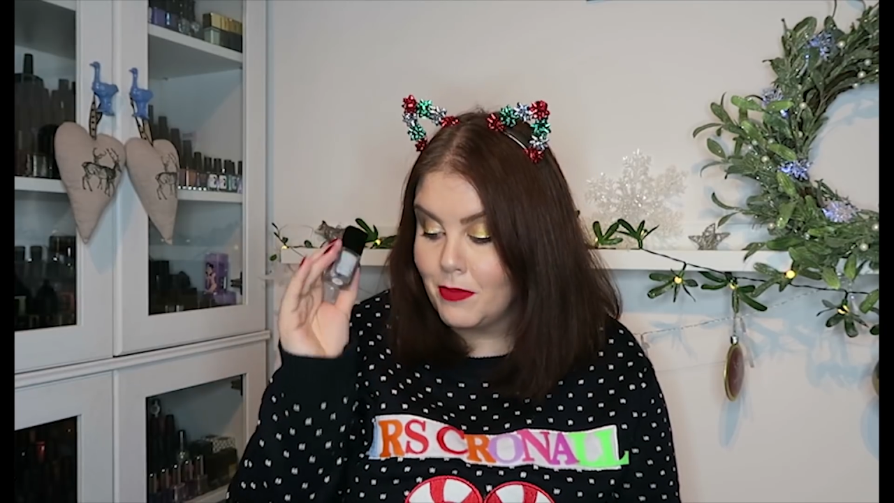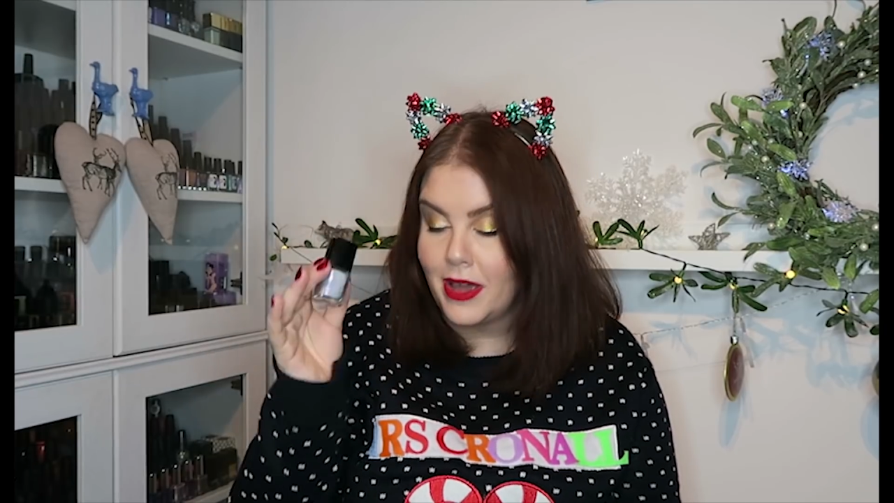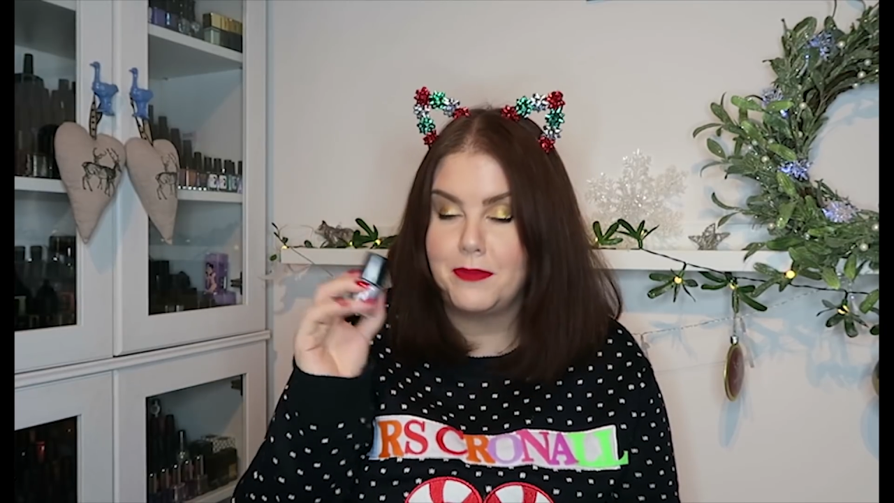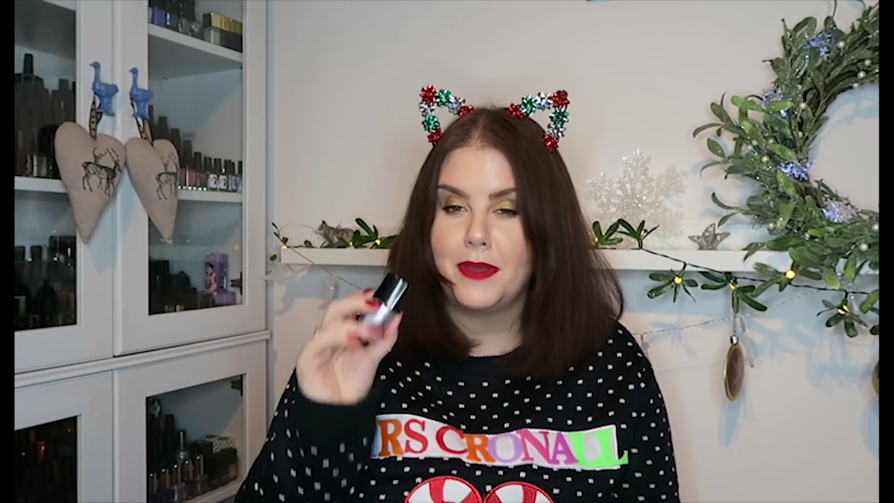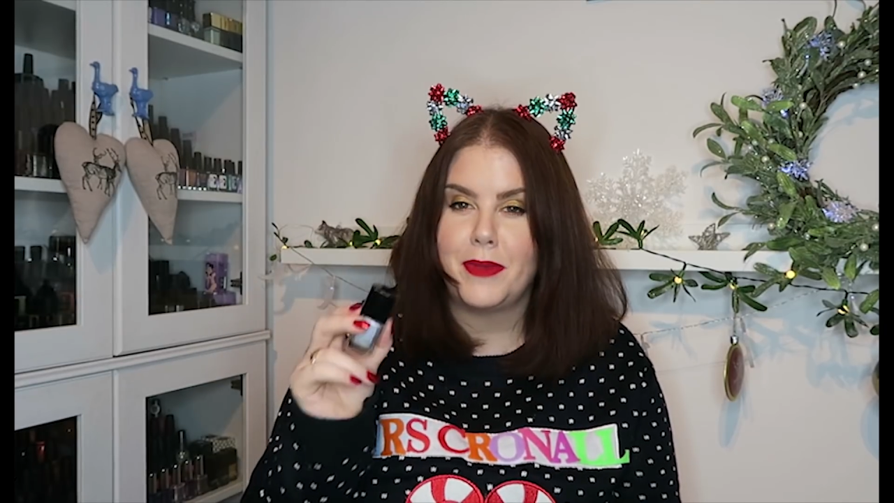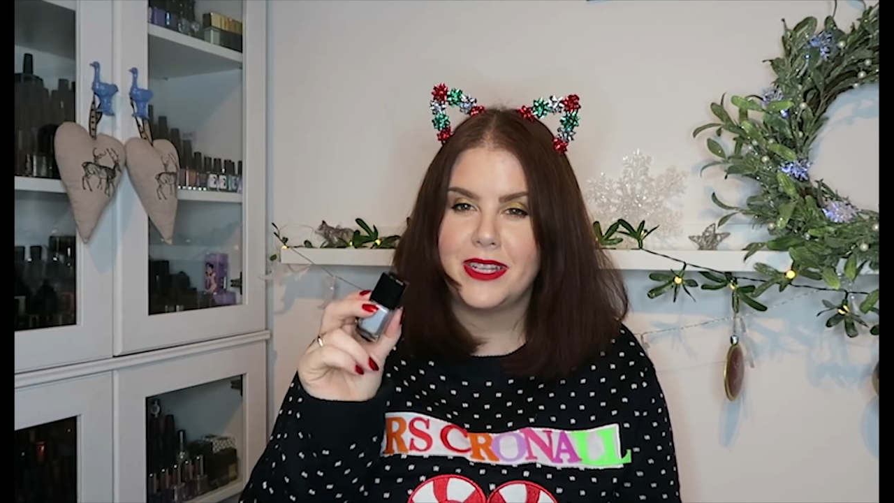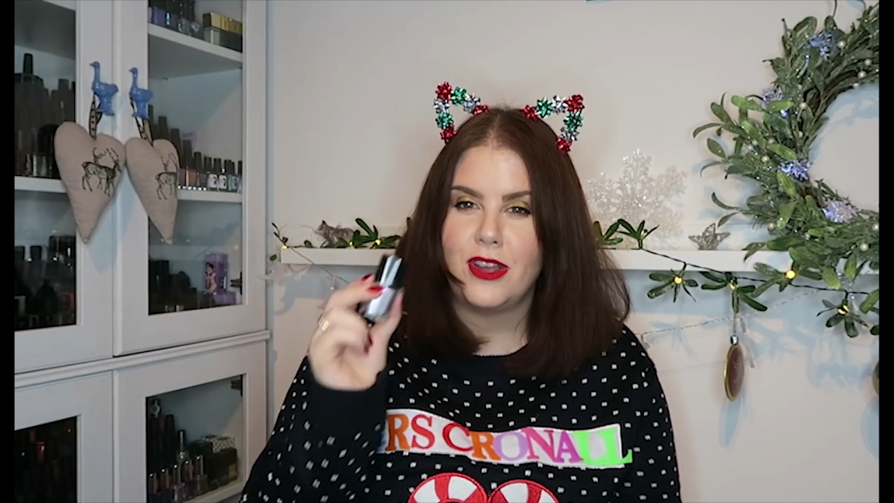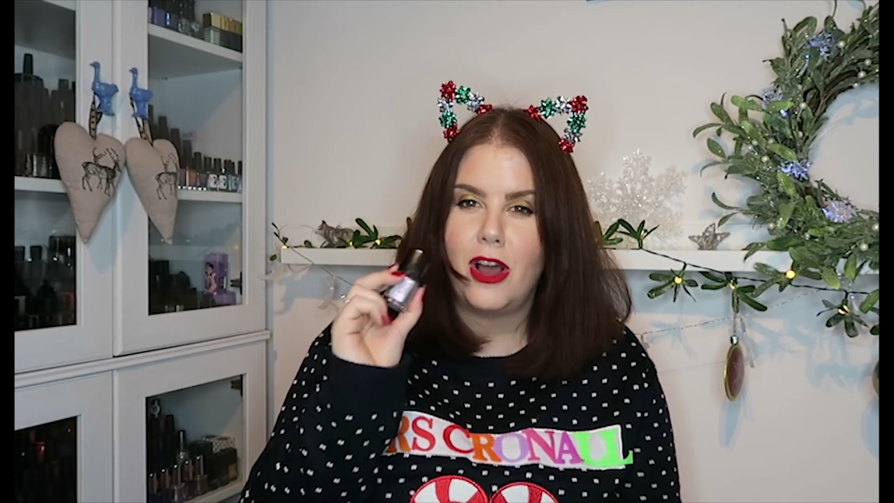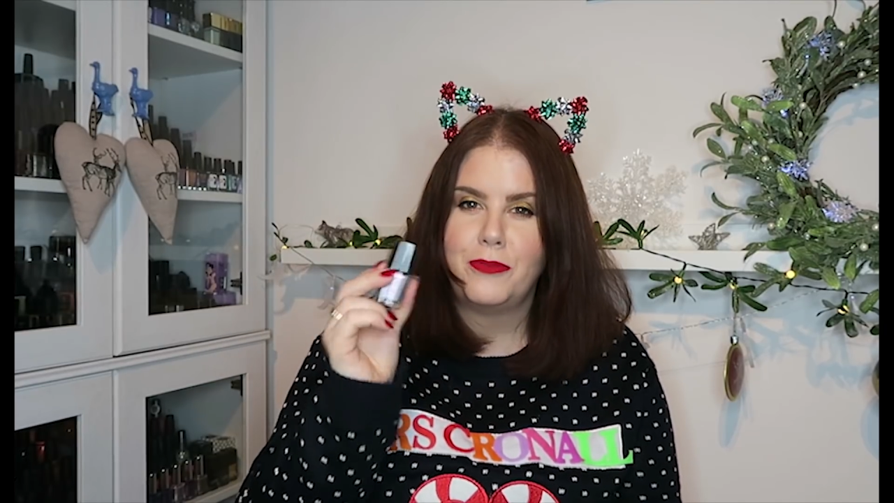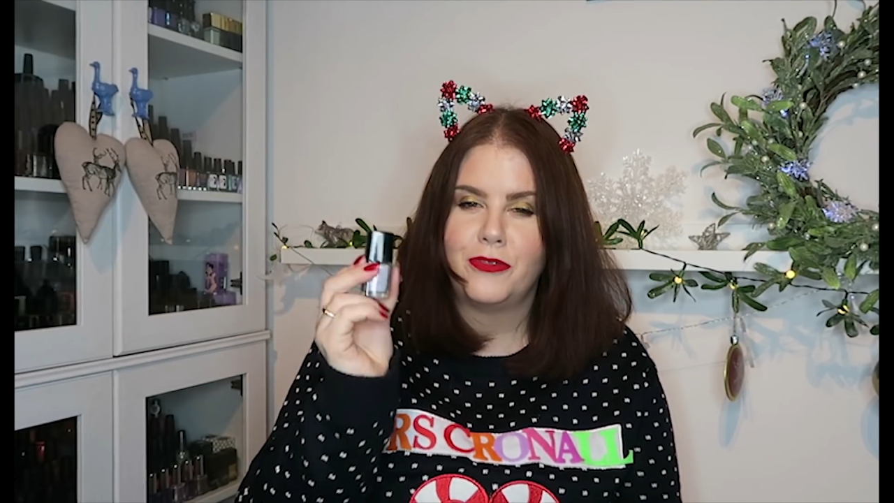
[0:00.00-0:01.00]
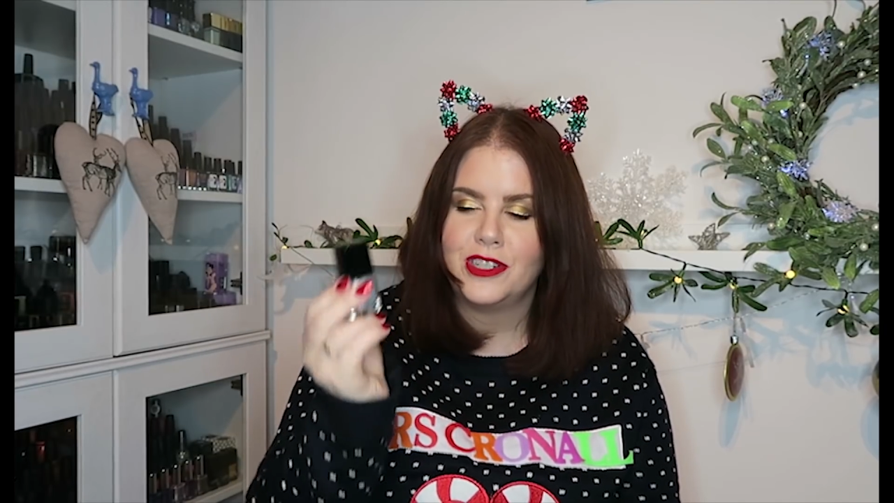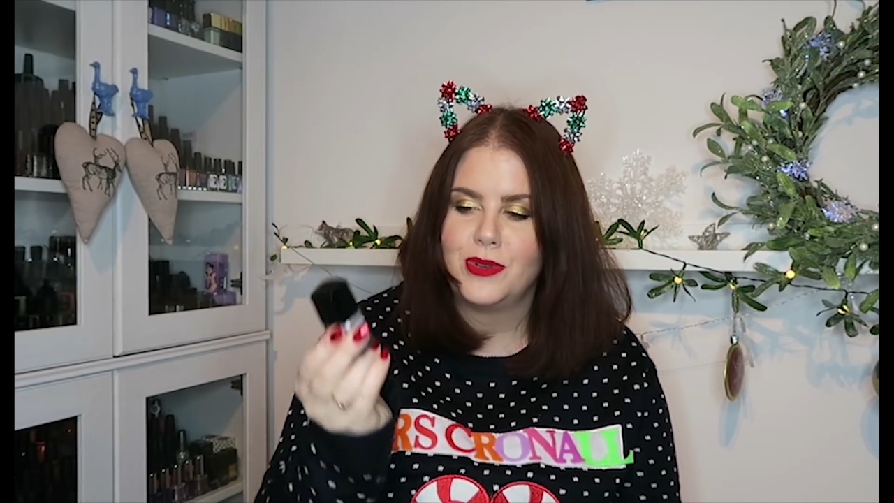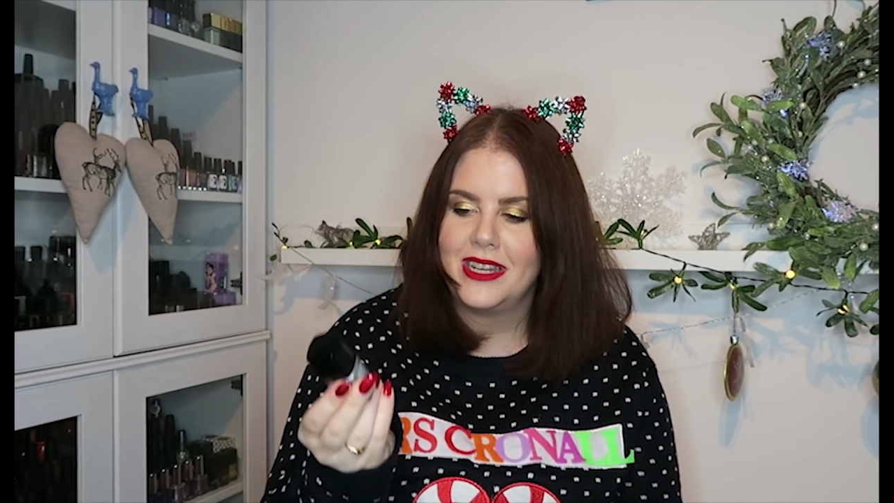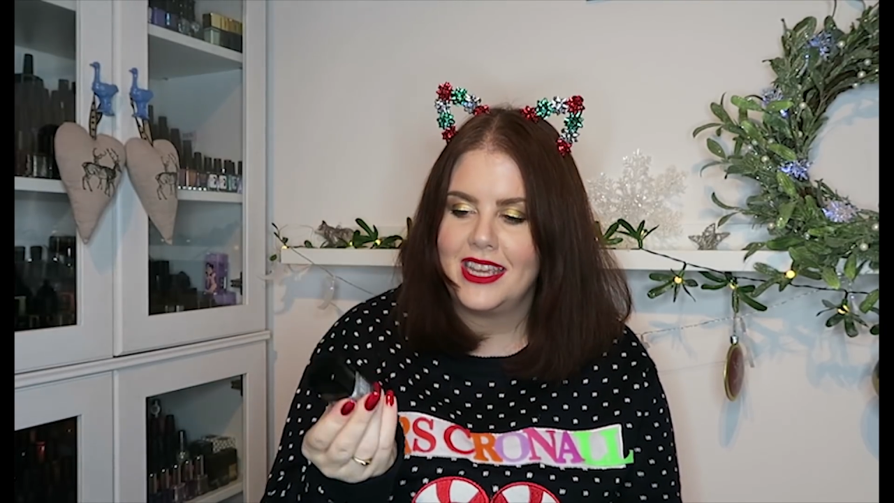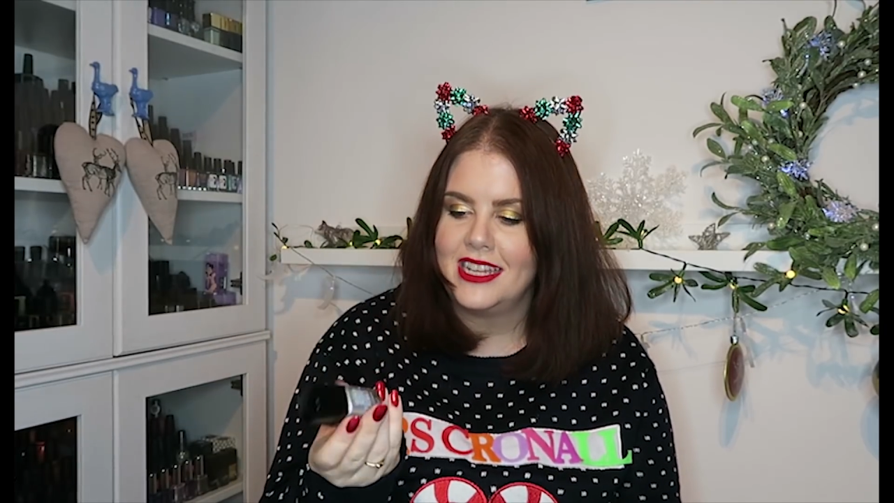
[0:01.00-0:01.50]
might be my top for
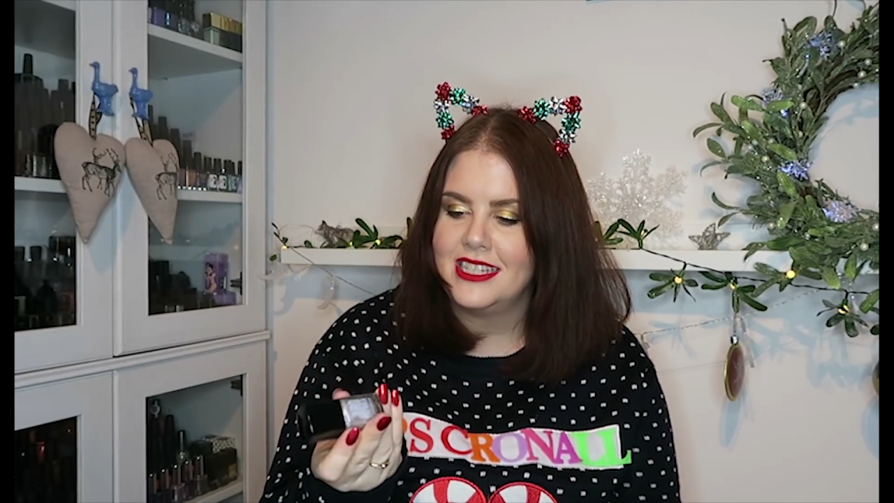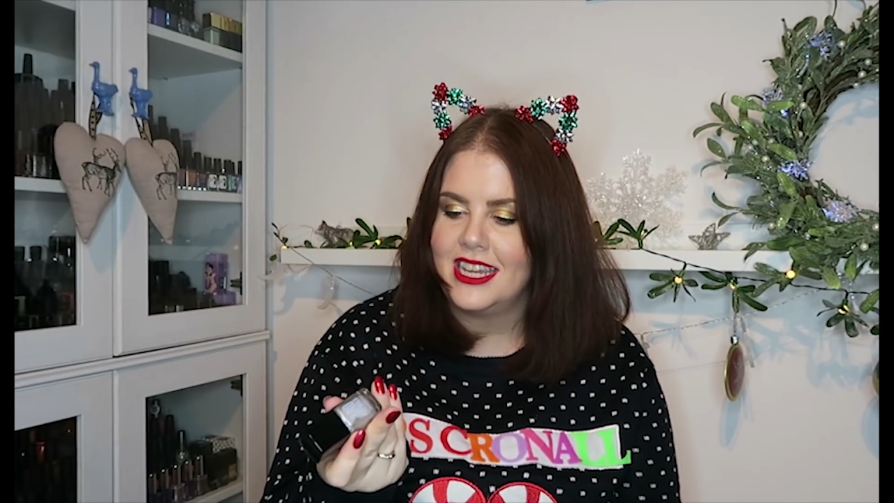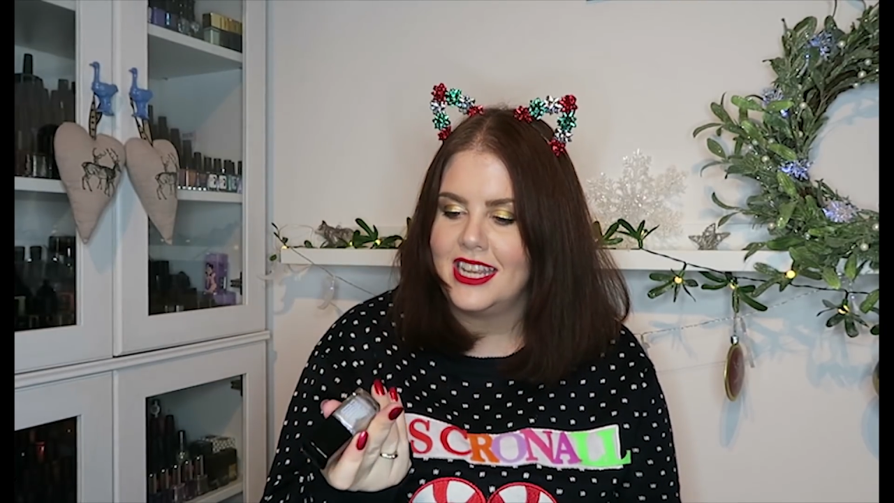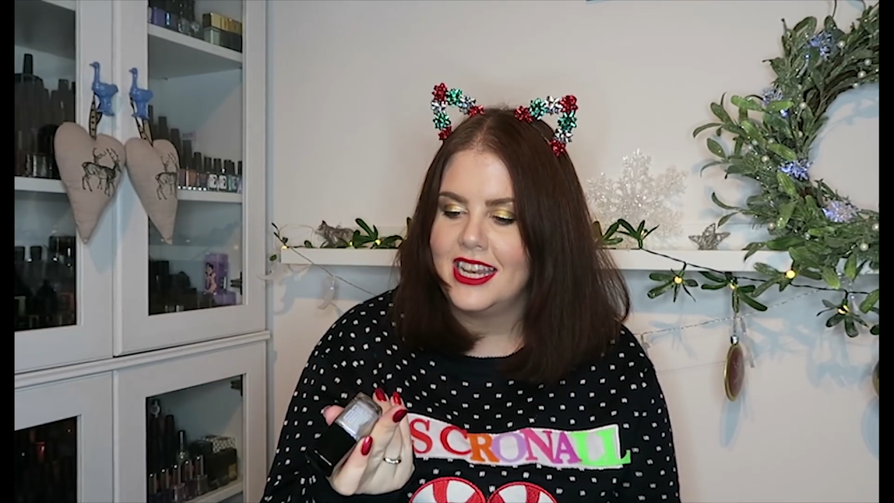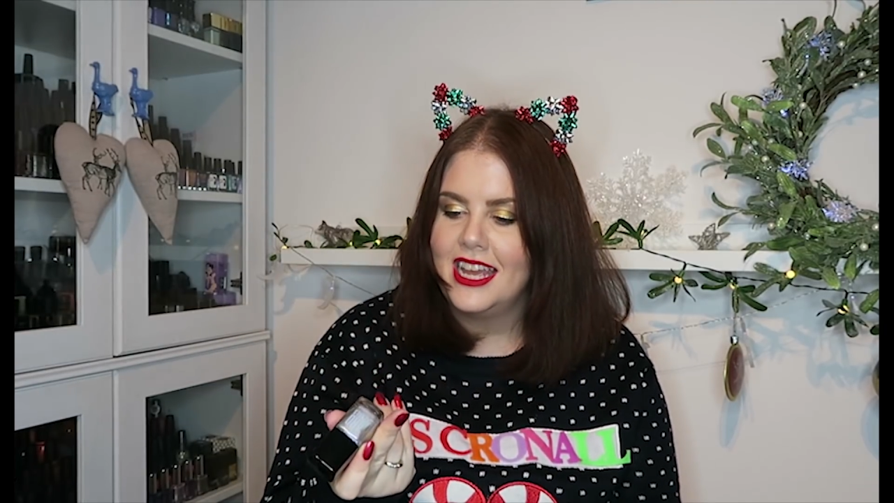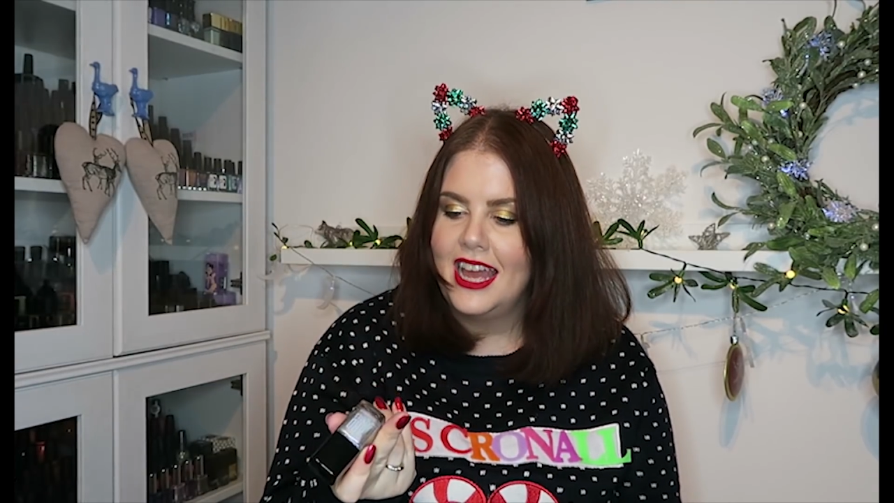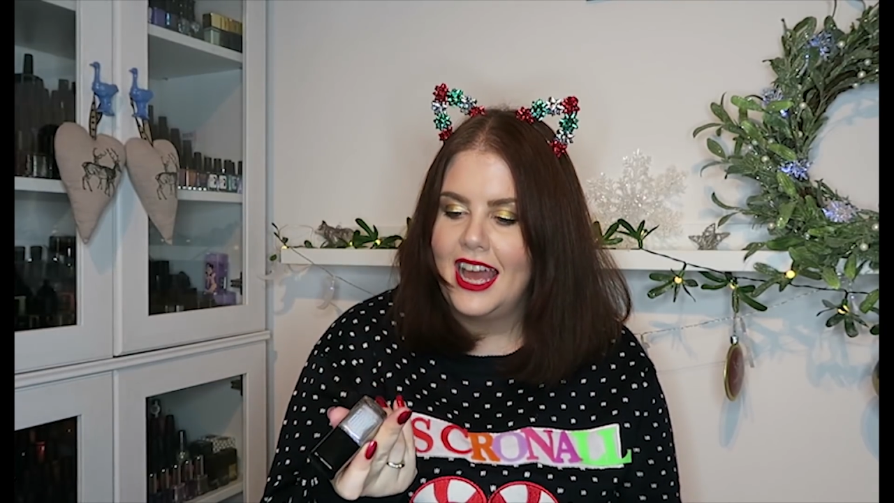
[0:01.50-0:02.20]
2018,